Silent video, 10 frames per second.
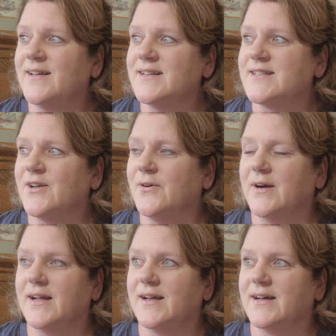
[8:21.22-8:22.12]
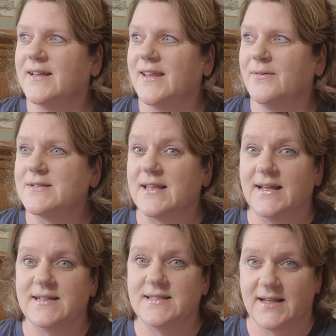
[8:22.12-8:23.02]
So that was
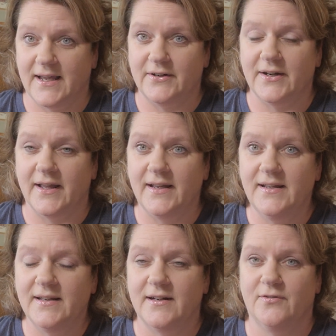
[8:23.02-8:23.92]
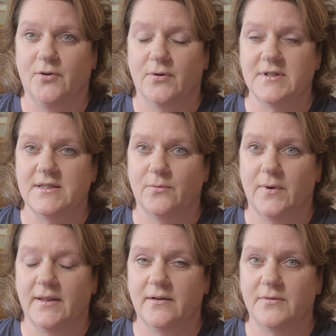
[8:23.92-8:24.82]
last Saturday, and of course the
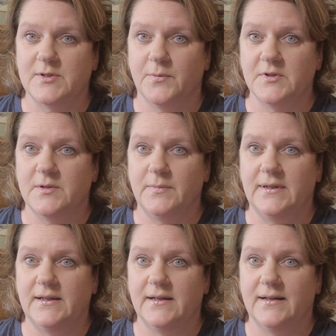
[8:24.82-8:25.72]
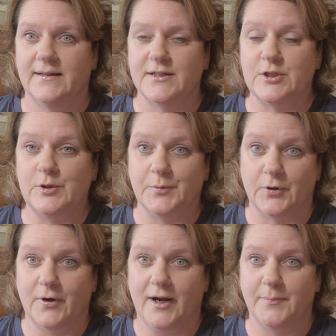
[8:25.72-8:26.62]
weather was supposed to be super
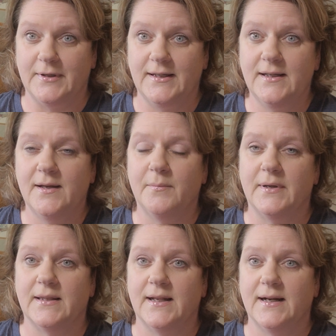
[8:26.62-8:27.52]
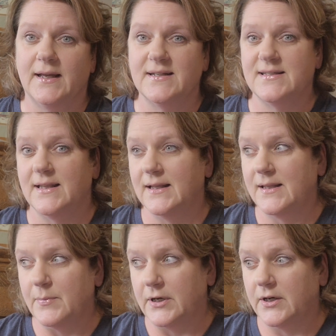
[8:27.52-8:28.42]
crappy, but then it got slightly
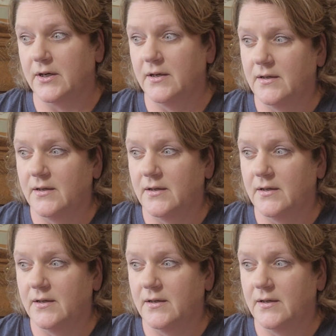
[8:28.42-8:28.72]
better.